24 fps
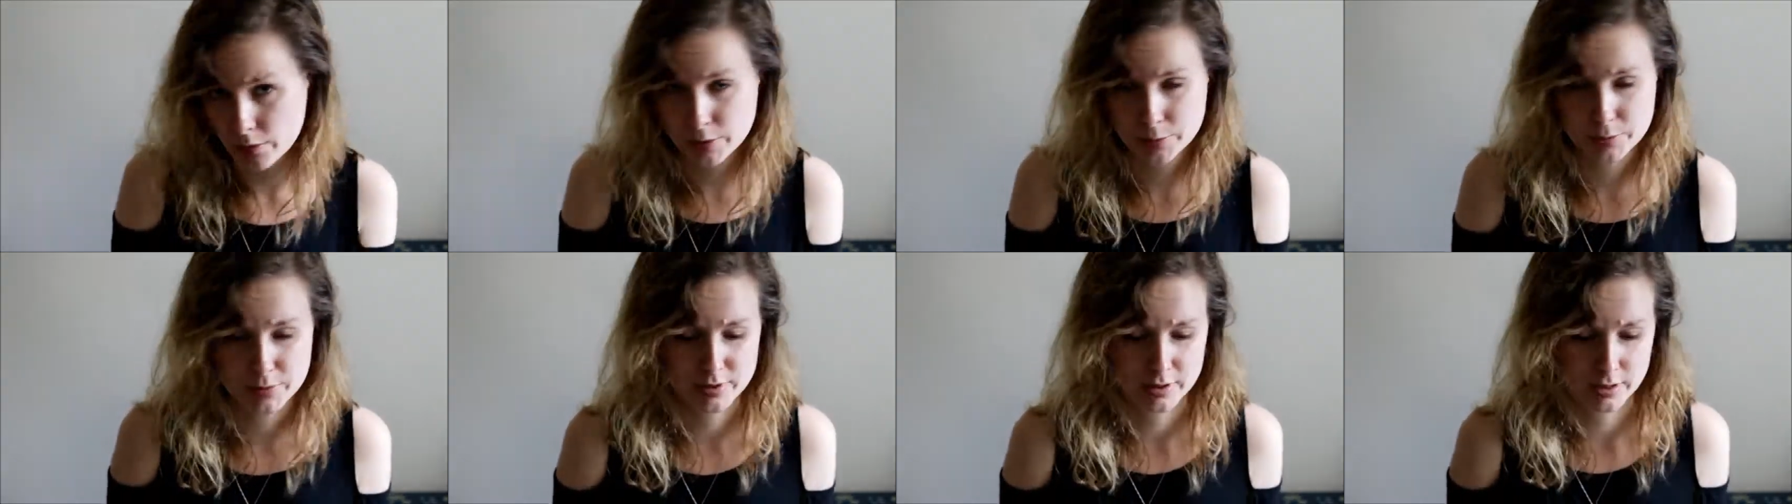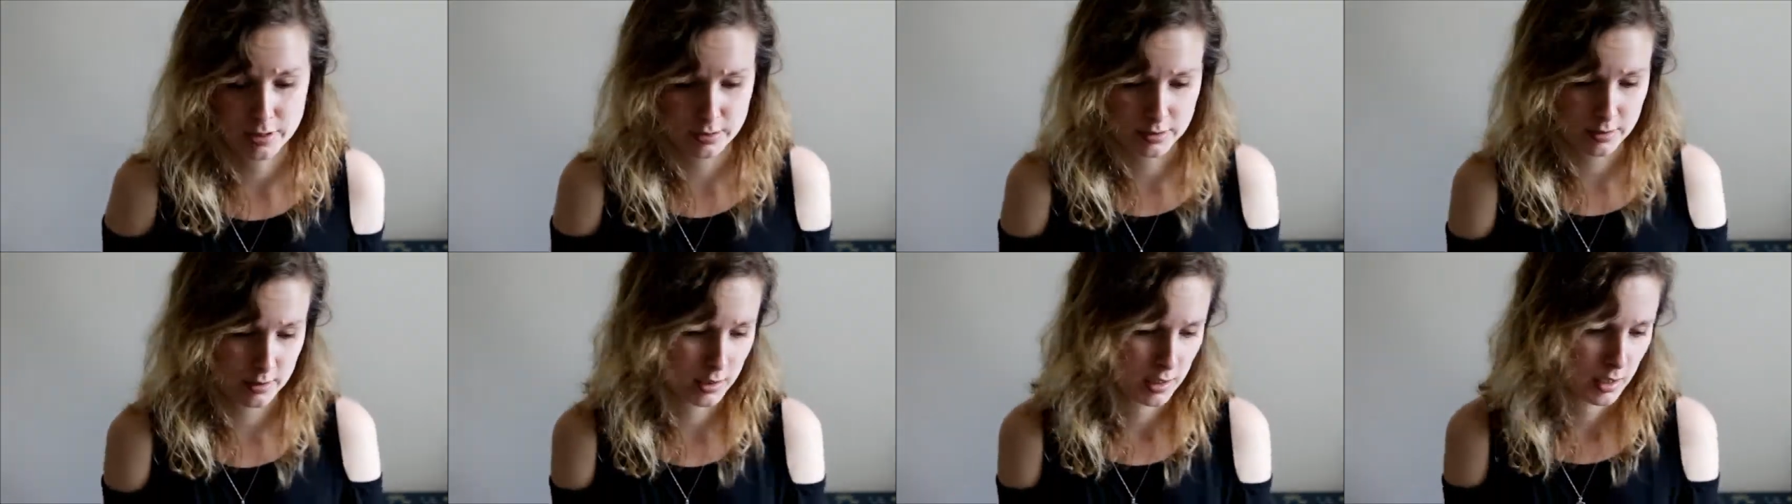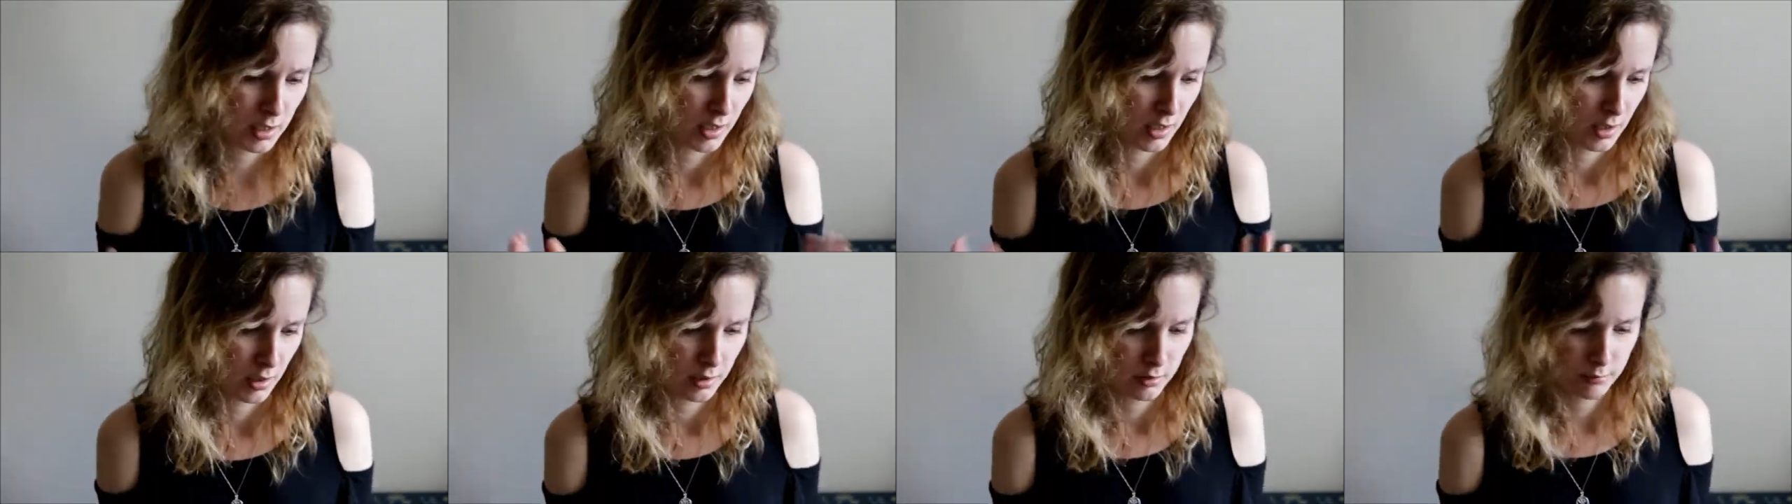It was in this
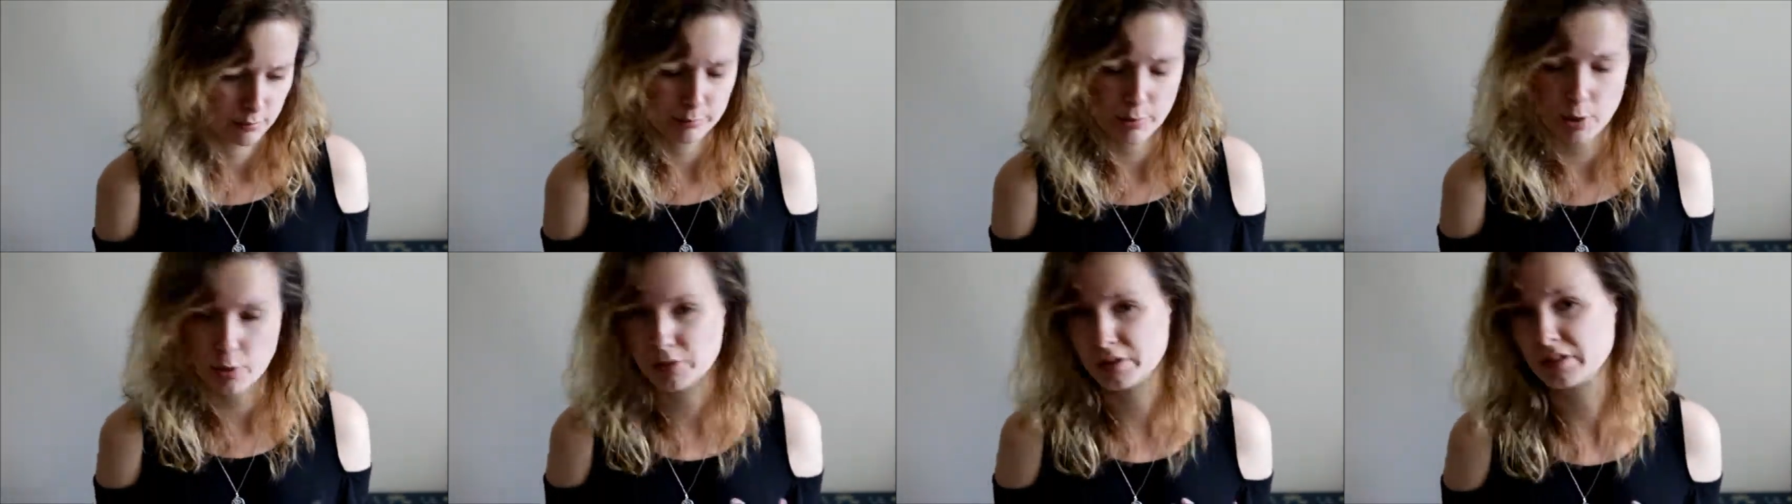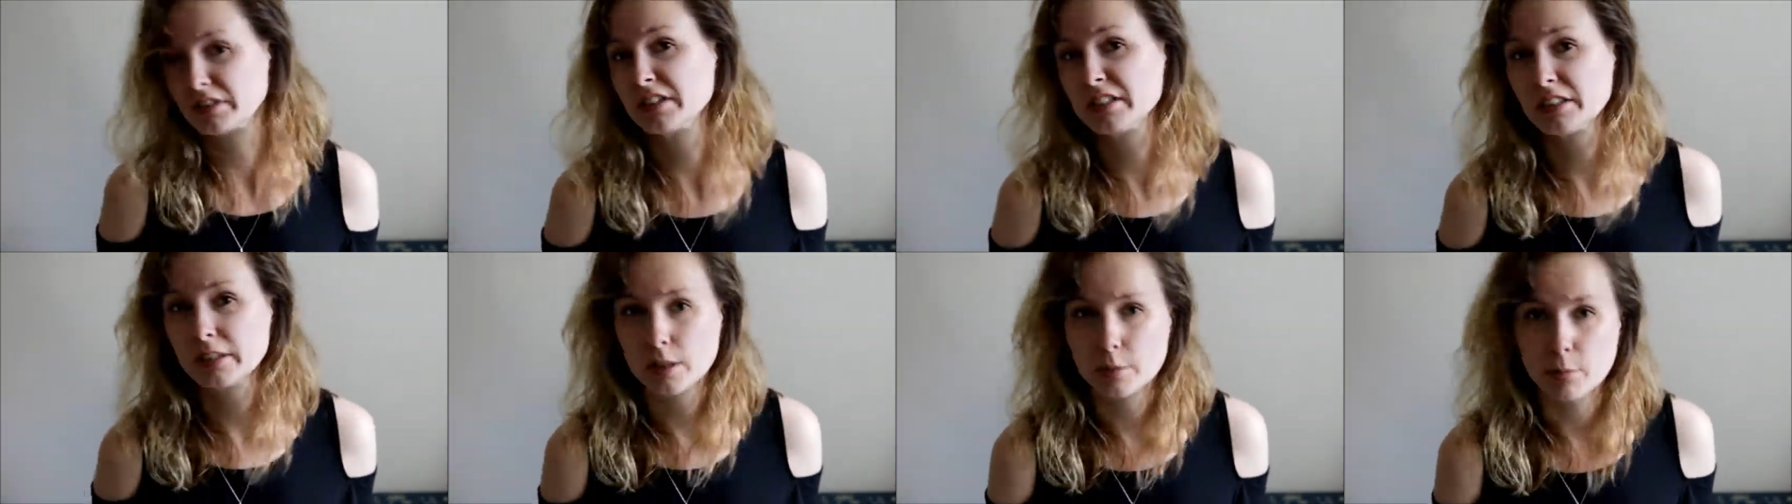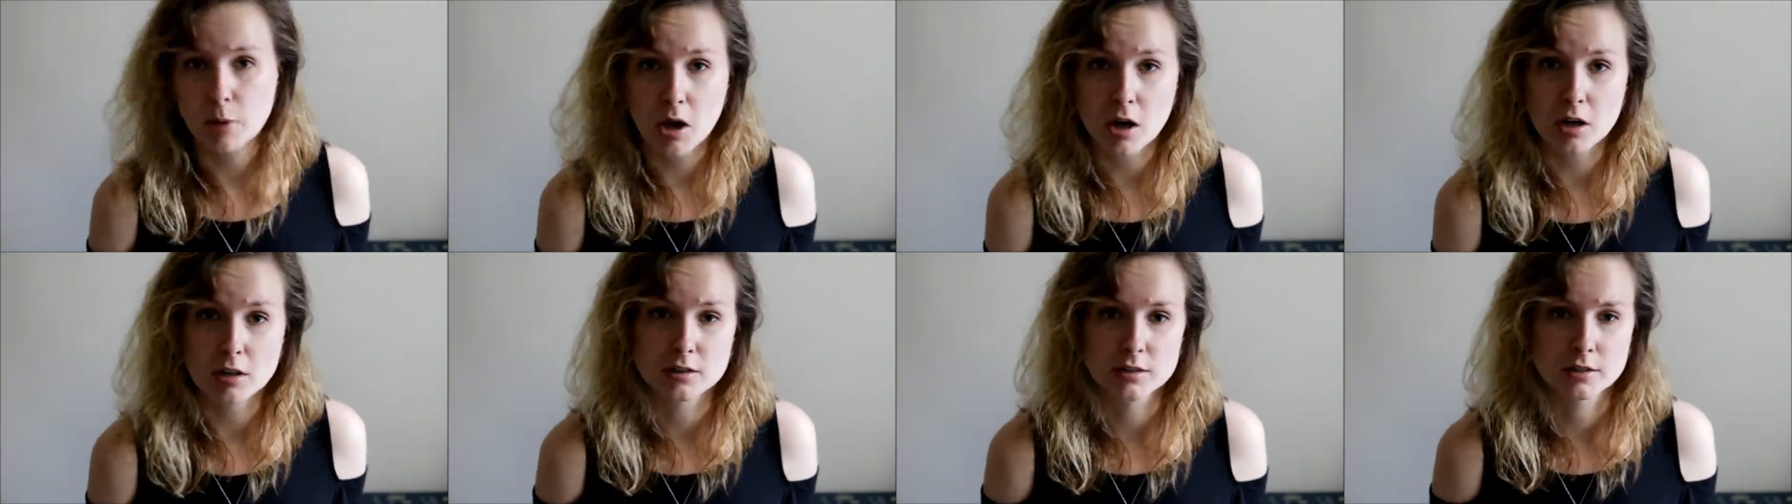bonus deal
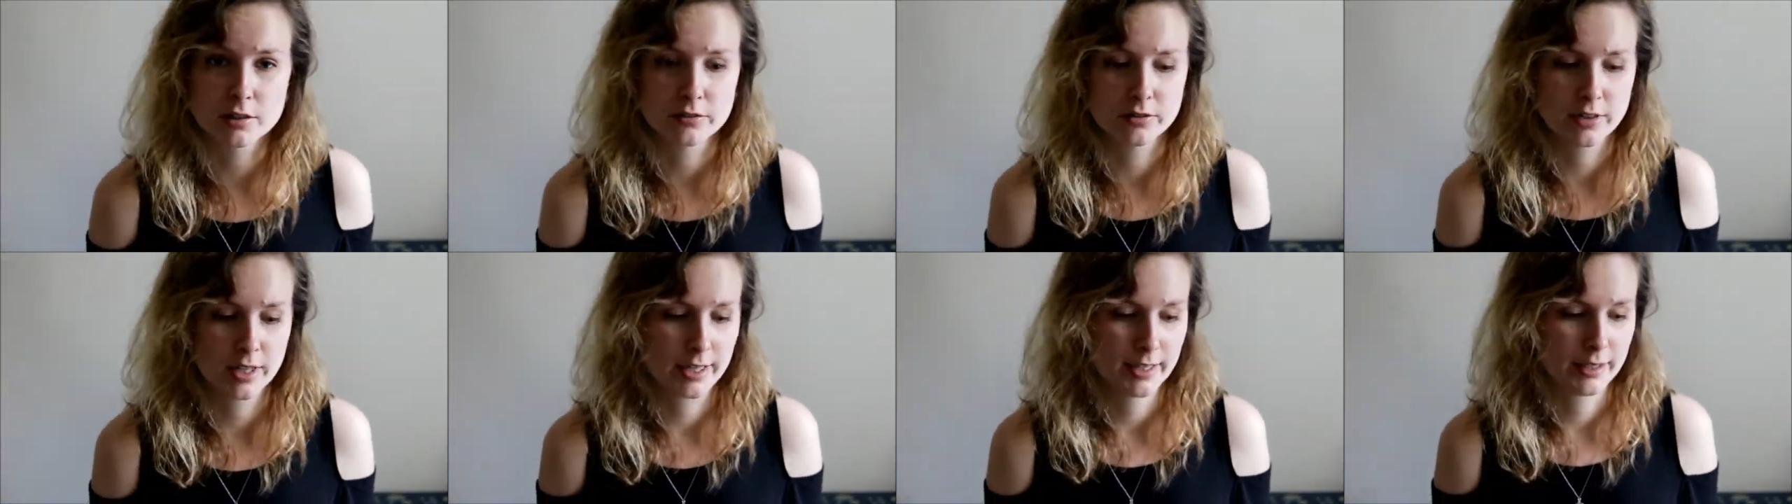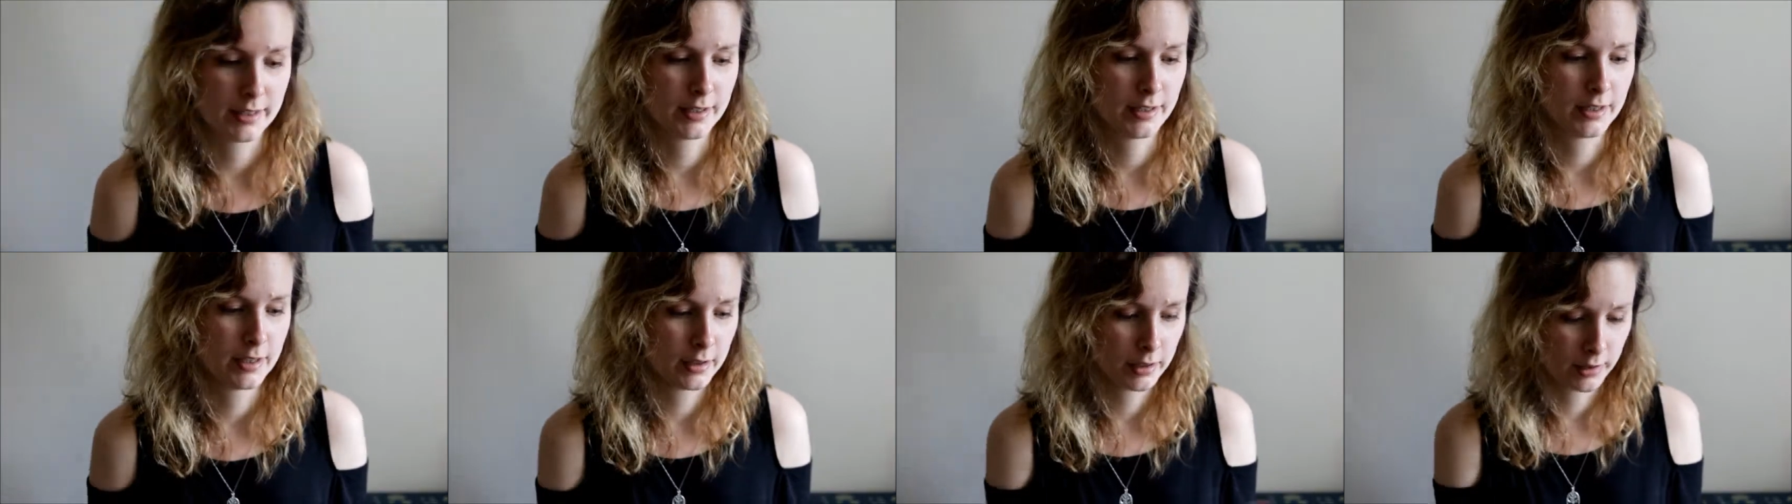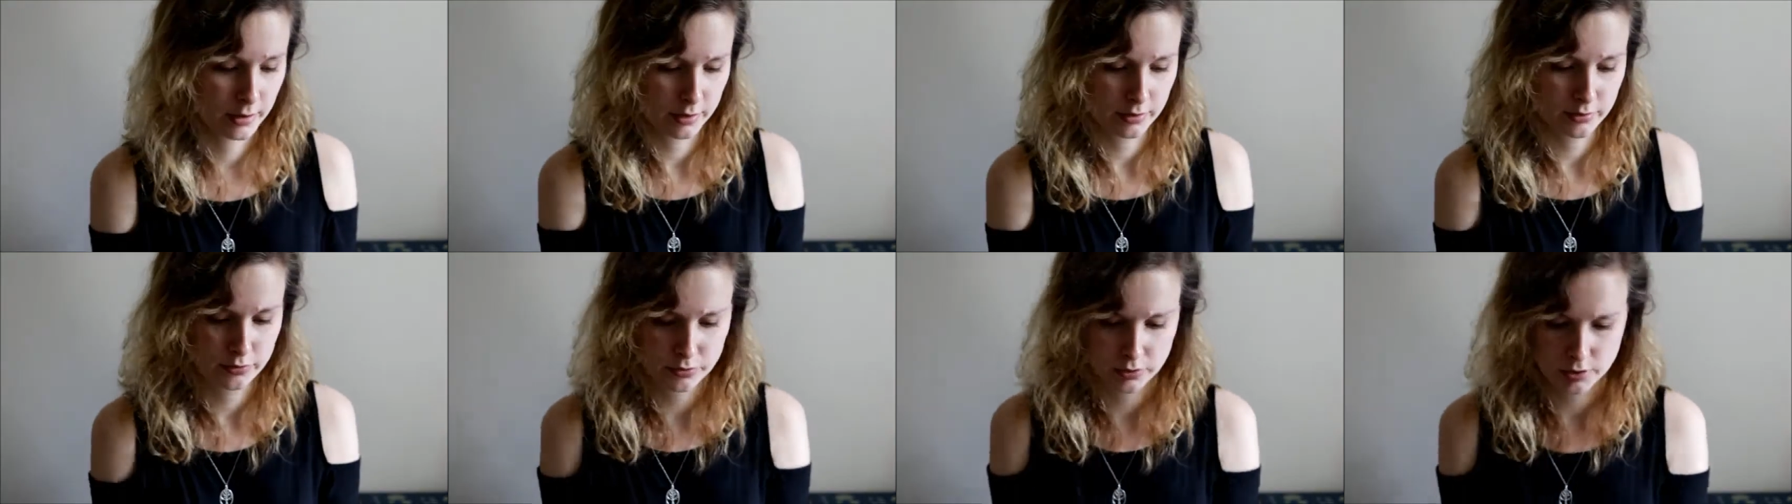box of like,
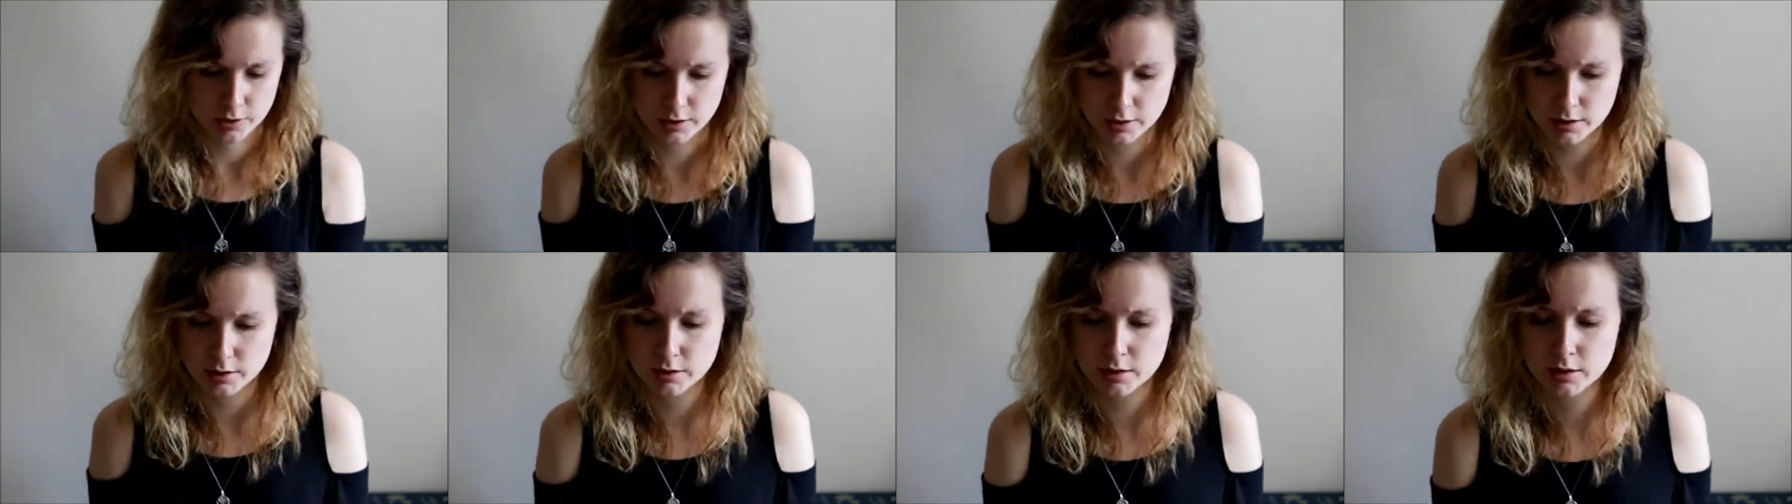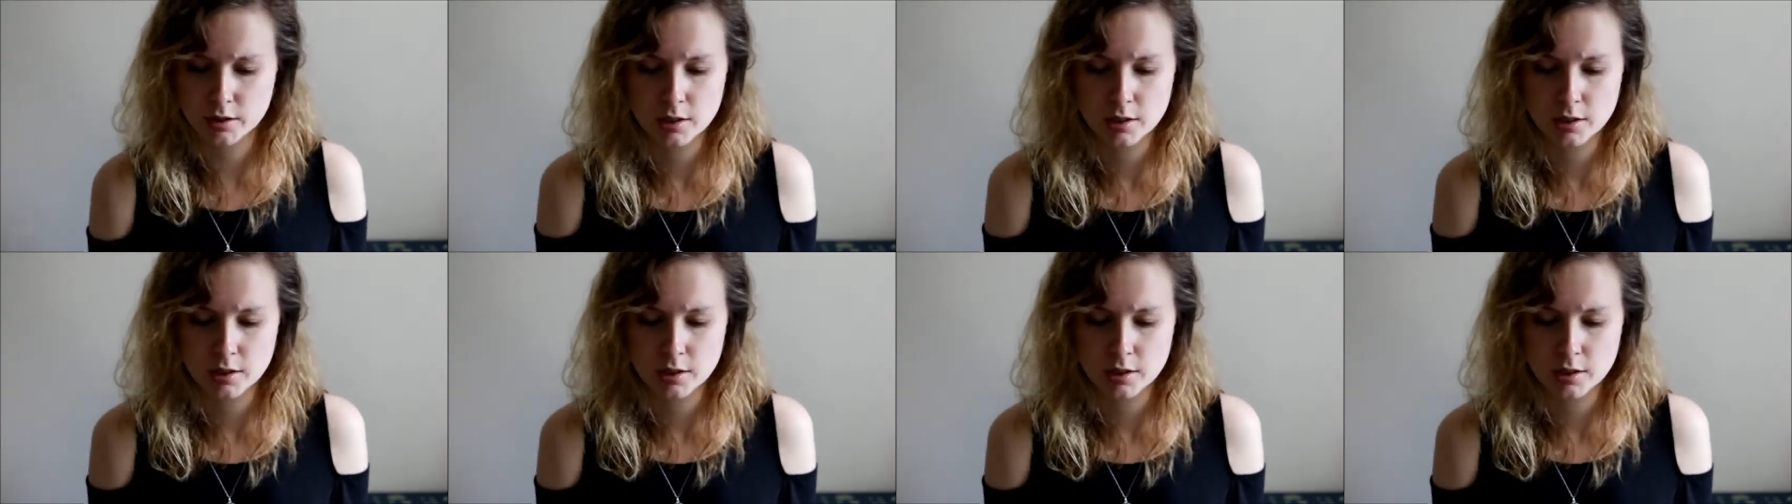here for